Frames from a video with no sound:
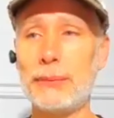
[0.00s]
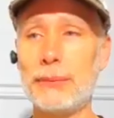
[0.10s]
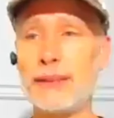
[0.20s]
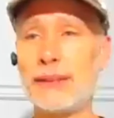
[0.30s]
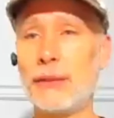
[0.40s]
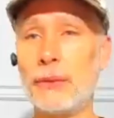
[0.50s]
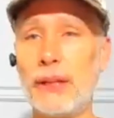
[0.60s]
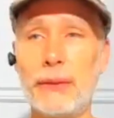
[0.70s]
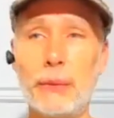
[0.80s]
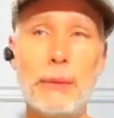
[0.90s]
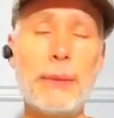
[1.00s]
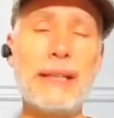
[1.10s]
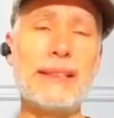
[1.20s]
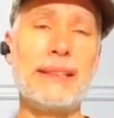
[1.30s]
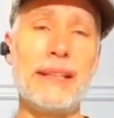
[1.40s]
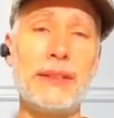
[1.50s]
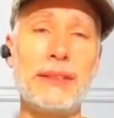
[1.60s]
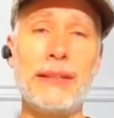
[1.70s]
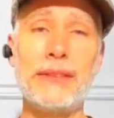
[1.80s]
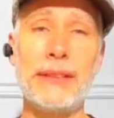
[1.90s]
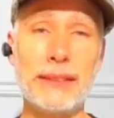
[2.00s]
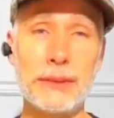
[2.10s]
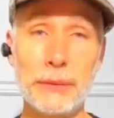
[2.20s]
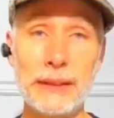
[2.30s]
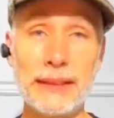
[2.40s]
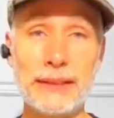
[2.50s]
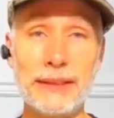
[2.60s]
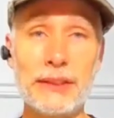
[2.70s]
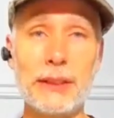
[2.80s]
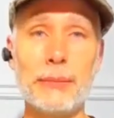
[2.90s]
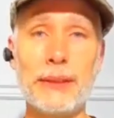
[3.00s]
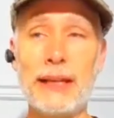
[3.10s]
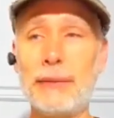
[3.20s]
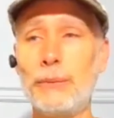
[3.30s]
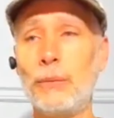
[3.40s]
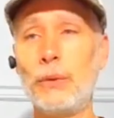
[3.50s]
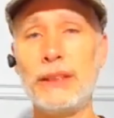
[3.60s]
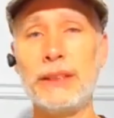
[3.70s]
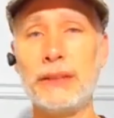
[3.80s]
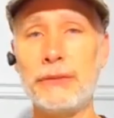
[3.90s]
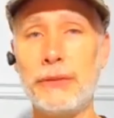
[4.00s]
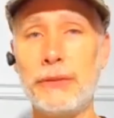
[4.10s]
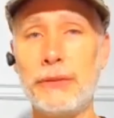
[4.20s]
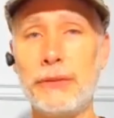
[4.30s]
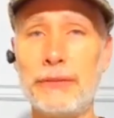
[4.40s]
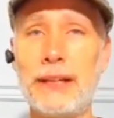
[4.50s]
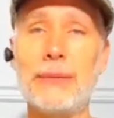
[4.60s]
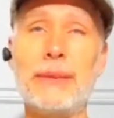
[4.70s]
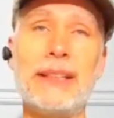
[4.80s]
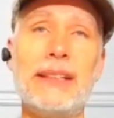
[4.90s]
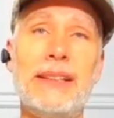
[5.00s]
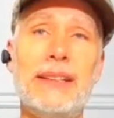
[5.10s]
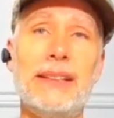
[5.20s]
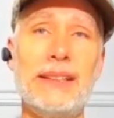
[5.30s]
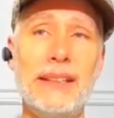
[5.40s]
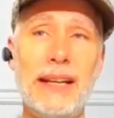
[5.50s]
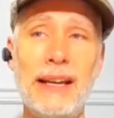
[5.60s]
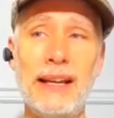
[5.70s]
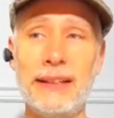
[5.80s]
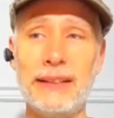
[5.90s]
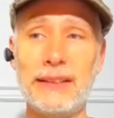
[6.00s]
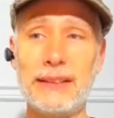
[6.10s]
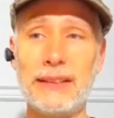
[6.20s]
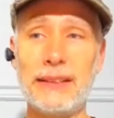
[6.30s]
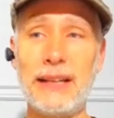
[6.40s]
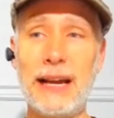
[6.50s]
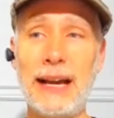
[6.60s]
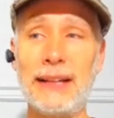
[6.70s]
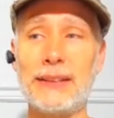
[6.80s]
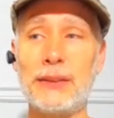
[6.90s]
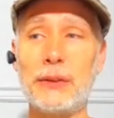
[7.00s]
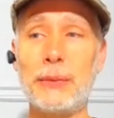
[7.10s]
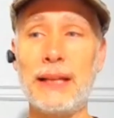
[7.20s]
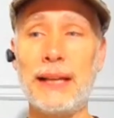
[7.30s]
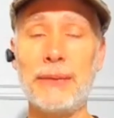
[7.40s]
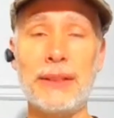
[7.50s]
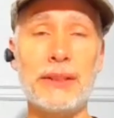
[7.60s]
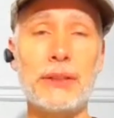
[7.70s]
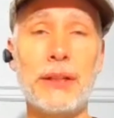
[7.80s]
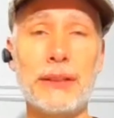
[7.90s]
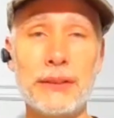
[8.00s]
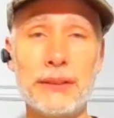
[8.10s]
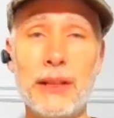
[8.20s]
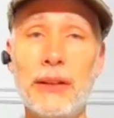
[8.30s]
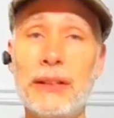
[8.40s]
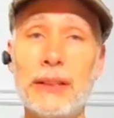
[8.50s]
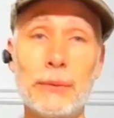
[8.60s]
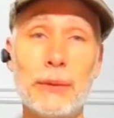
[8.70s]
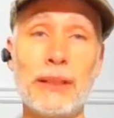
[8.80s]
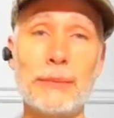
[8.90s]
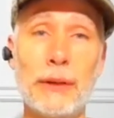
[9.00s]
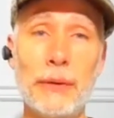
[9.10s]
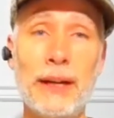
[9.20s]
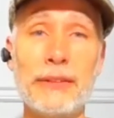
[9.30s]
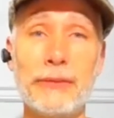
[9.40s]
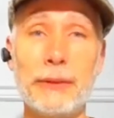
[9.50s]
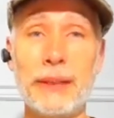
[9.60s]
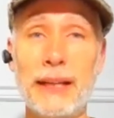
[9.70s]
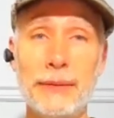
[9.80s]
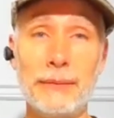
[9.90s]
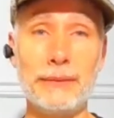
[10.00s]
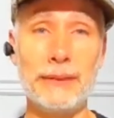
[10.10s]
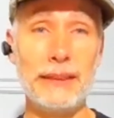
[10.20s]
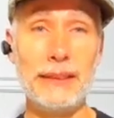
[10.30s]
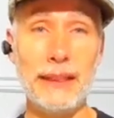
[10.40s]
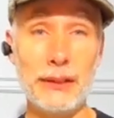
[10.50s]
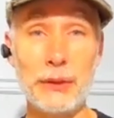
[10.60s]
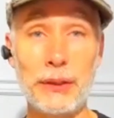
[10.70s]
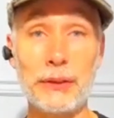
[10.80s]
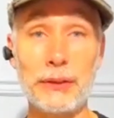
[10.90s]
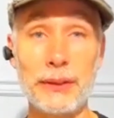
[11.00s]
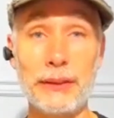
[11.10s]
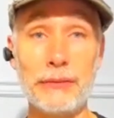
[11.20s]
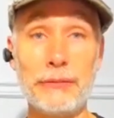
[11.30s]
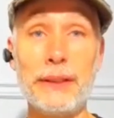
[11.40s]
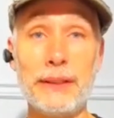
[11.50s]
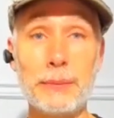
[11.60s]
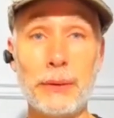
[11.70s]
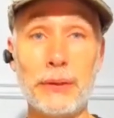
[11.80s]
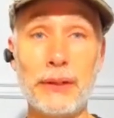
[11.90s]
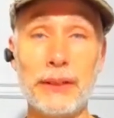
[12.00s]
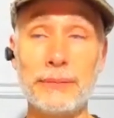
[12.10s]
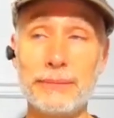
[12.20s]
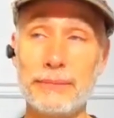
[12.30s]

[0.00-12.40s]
My son was there. We were basically there 7 days a week at the gym, became really good friends with the family. And I soon became an instructor as well as my wife. We became instructors in the fitness program.